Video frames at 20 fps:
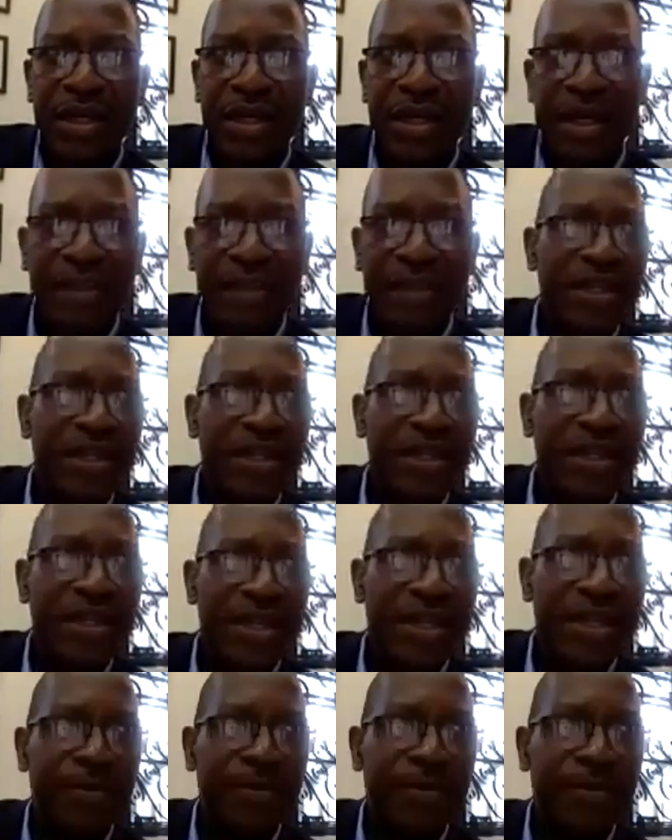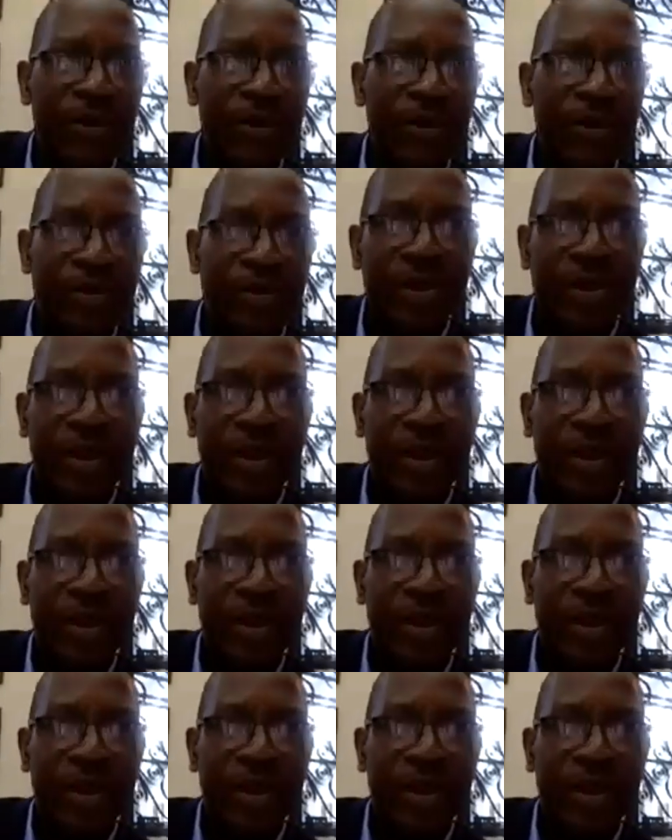as far as I'm concerned,
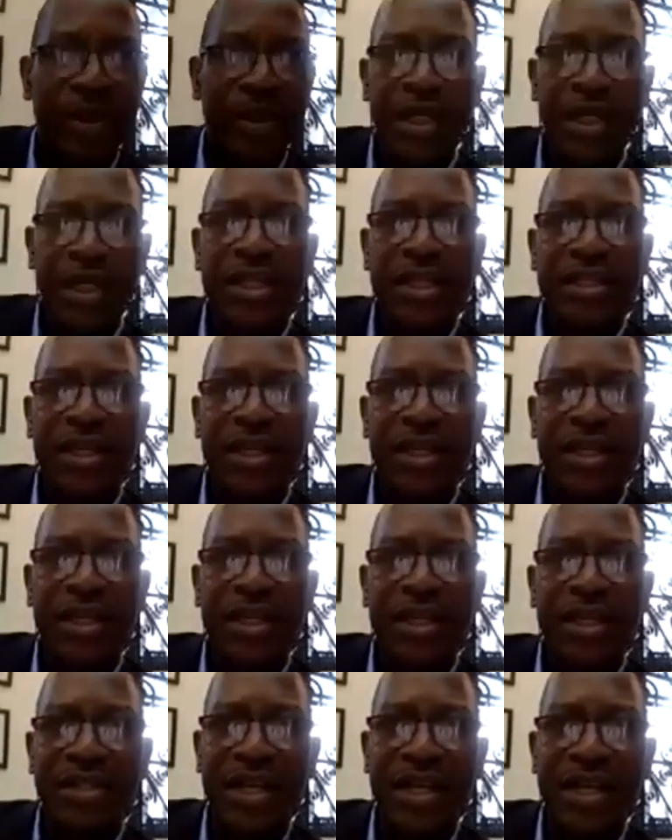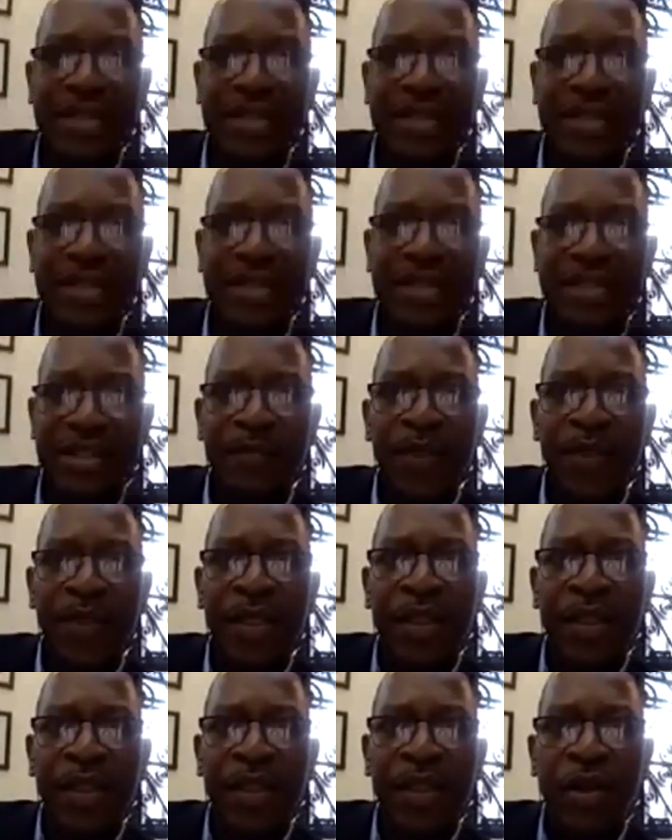it's a great disaster
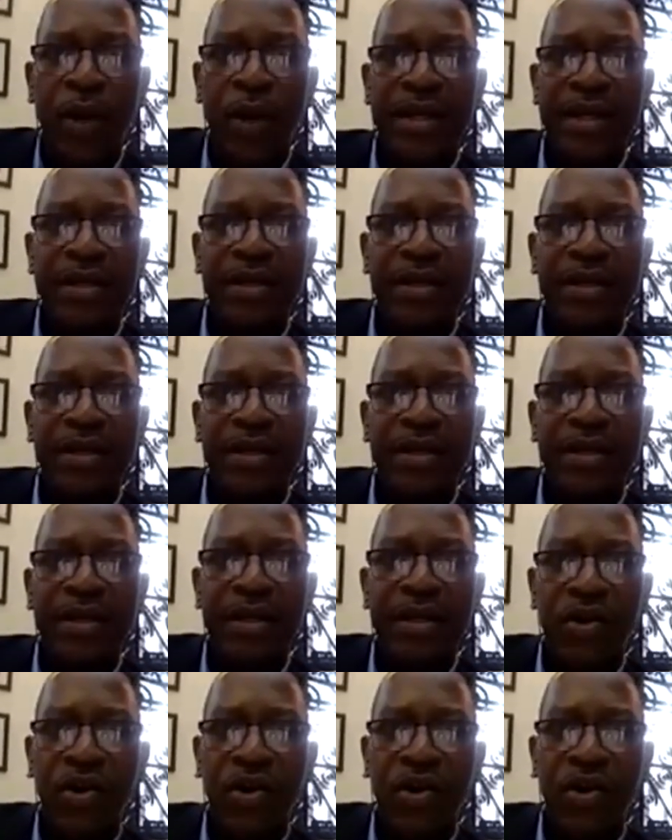when